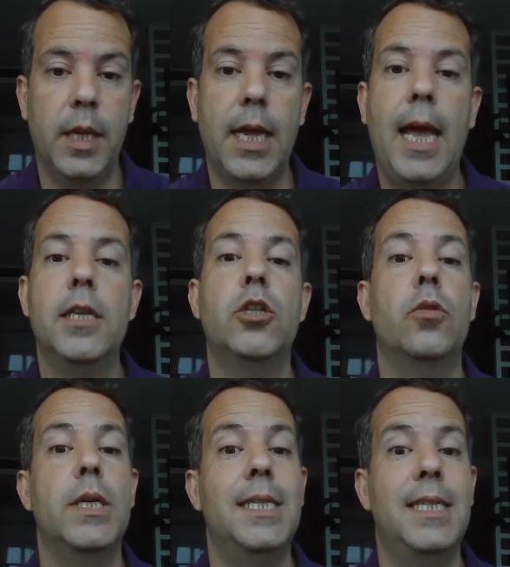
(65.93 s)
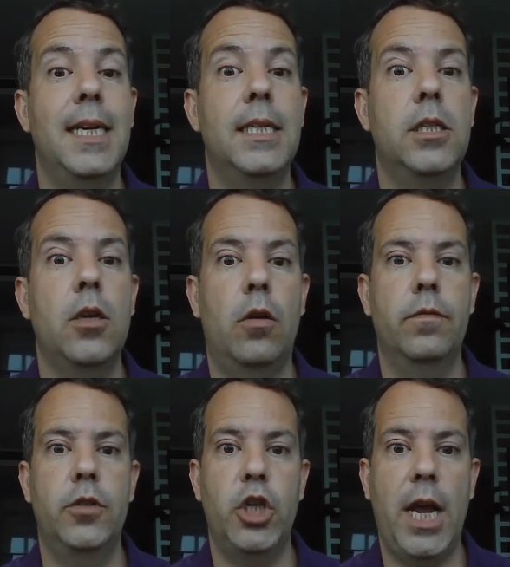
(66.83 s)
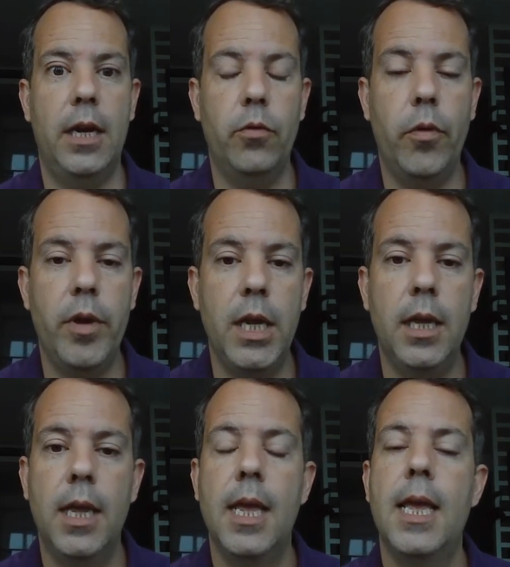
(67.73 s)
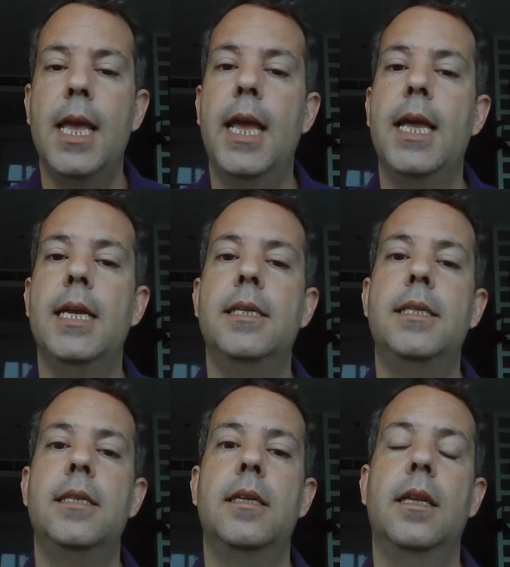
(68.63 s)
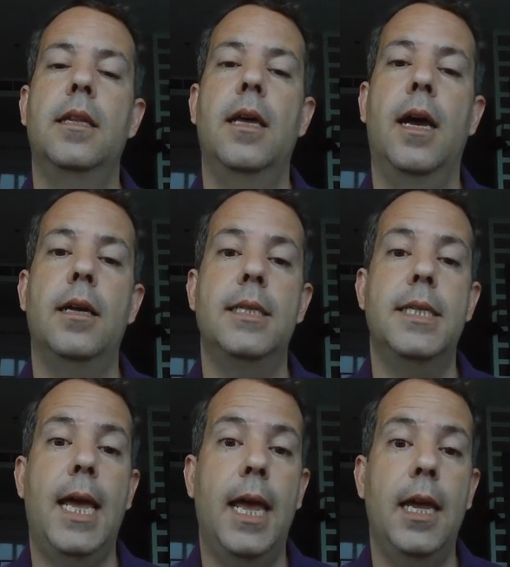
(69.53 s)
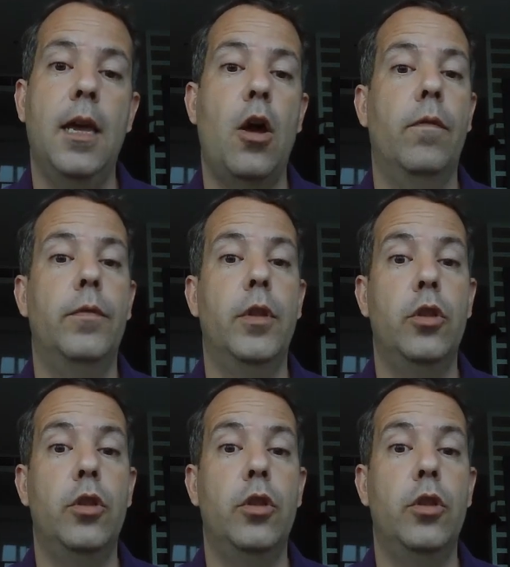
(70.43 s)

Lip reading: Okay, so the 6th of January is the day of the